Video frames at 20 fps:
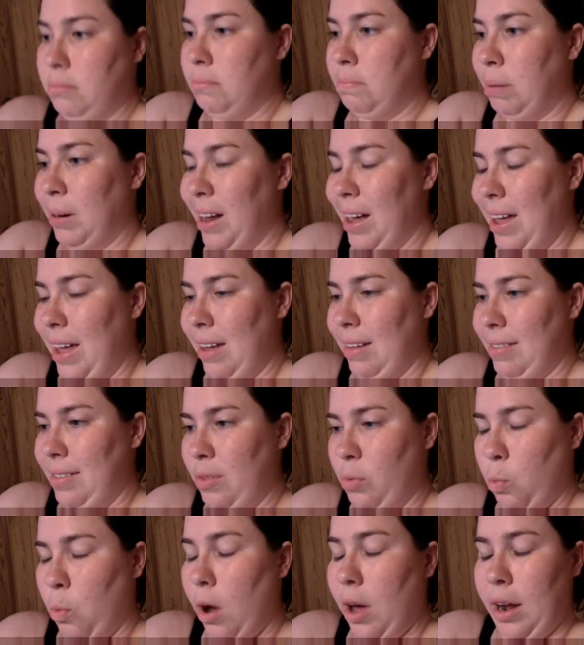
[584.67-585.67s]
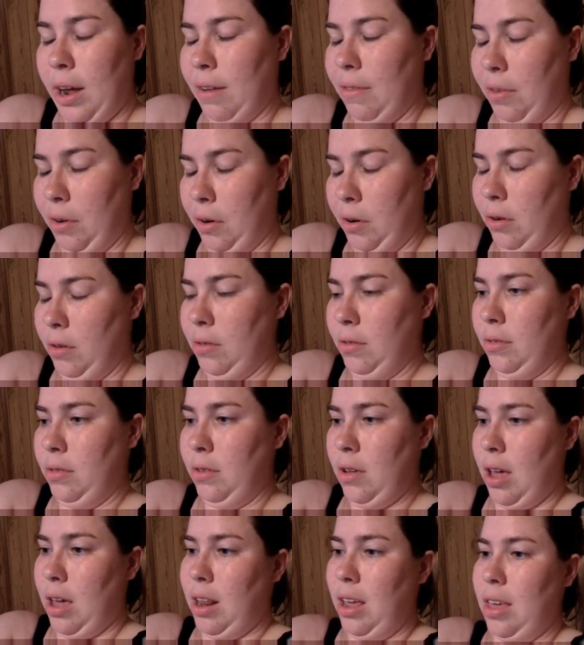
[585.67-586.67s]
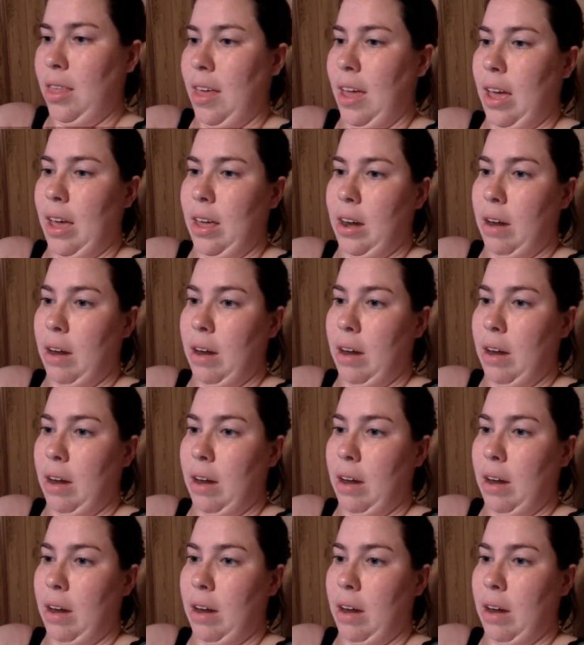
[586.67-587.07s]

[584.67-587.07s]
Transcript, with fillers: place, whatever, any of that.